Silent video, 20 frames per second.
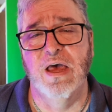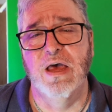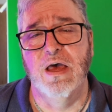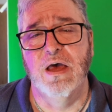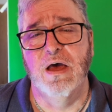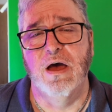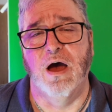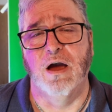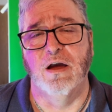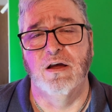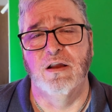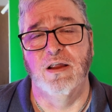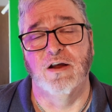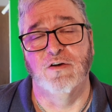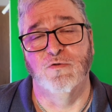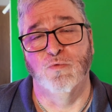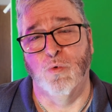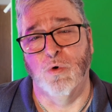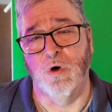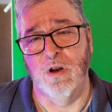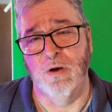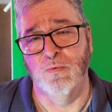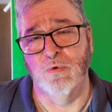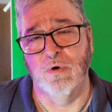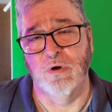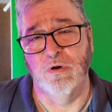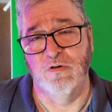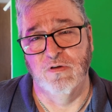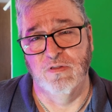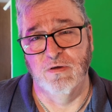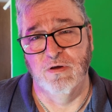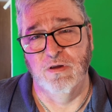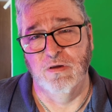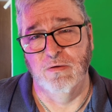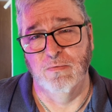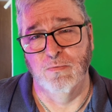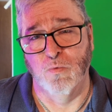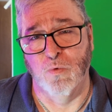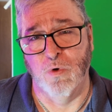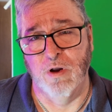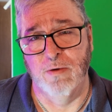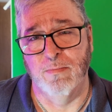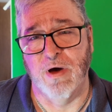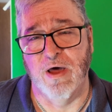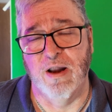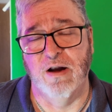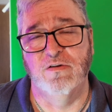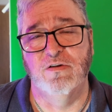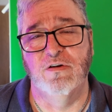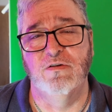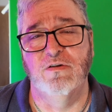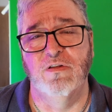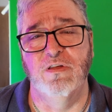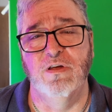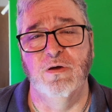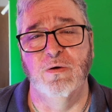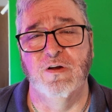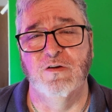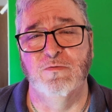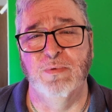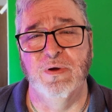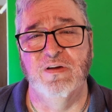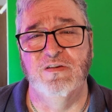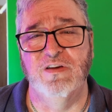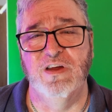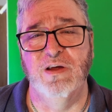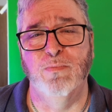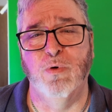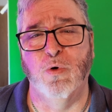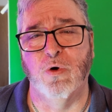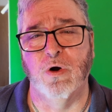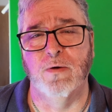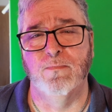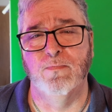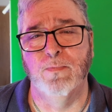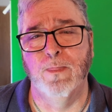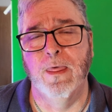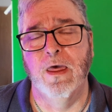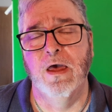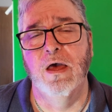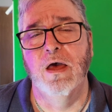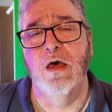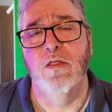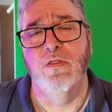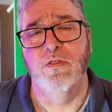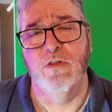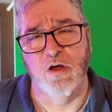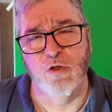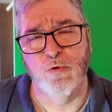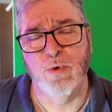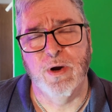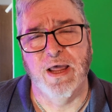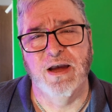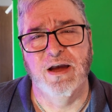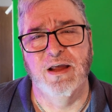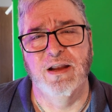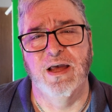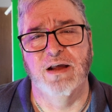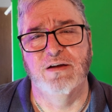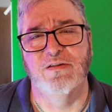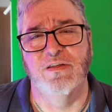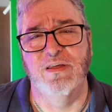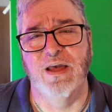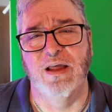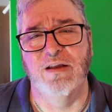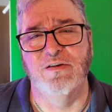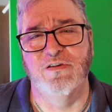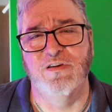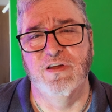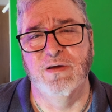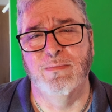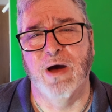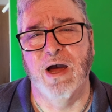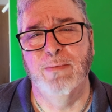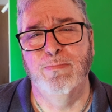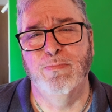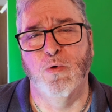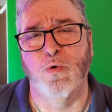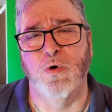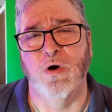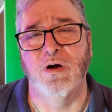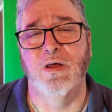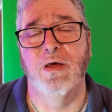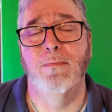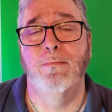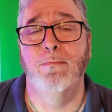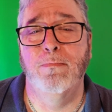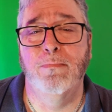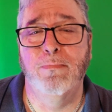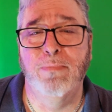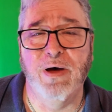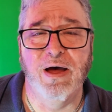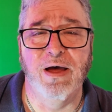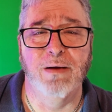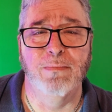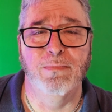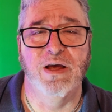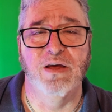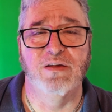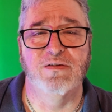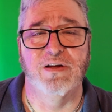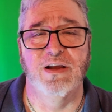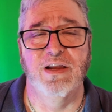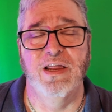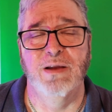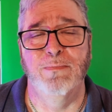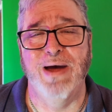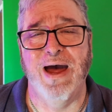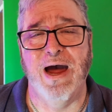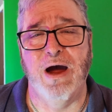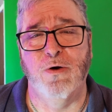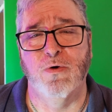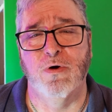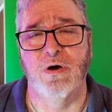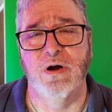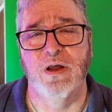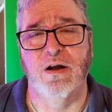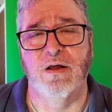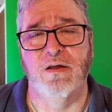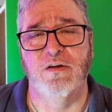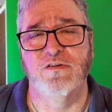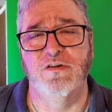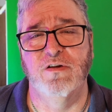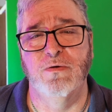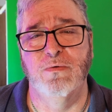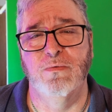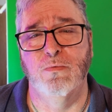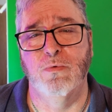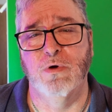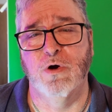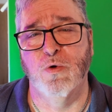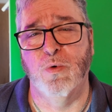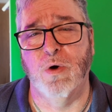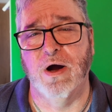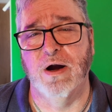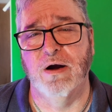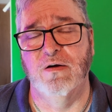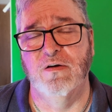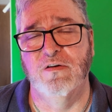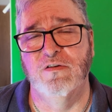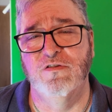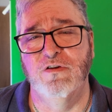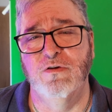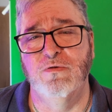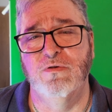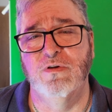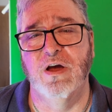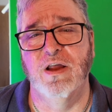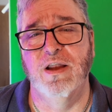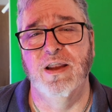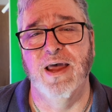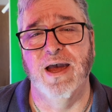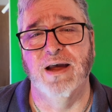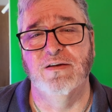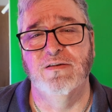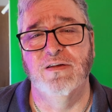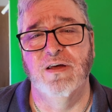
I connect one monitor to the USB-C port. The other one I connect to the HDMI port, but because I need power, it also requires you to connect